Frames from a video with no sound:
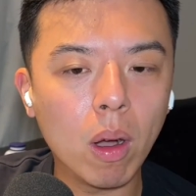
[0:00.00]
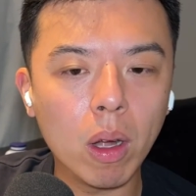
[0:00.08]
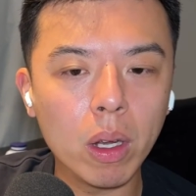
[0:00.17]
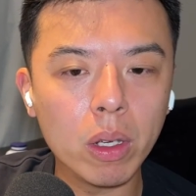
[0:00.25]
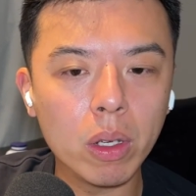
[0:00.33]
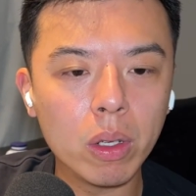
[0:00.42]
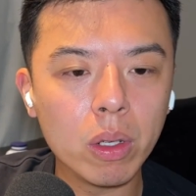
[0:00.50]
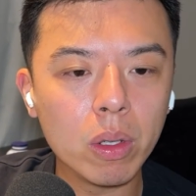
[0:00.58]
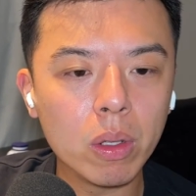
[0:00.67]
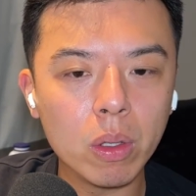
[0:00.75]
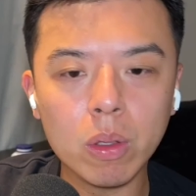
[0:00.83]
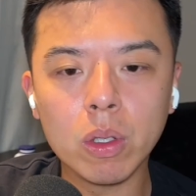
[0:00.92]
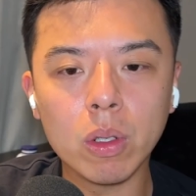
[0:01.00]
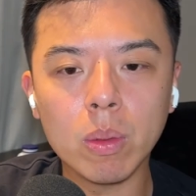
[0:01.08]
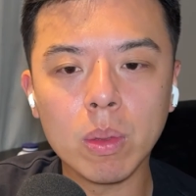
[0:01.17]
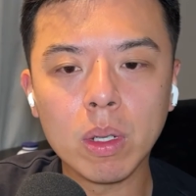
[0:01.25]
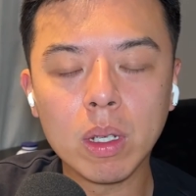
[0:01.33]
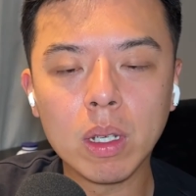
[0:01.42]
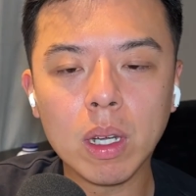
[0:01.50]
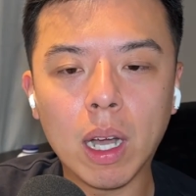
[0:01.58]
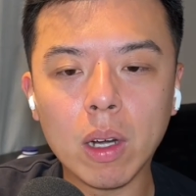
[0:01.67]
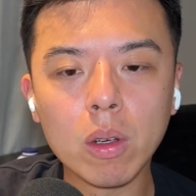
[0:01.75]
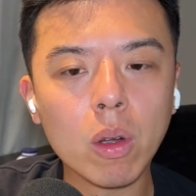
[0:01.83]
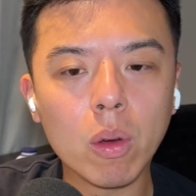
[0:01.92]
on YouTube.
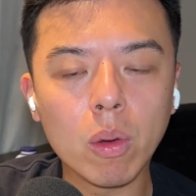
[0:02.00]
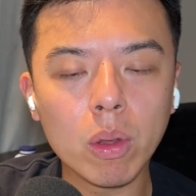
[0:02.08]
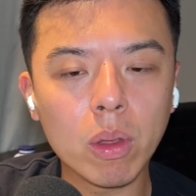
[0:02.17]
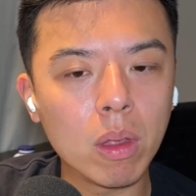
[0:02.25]
I don't know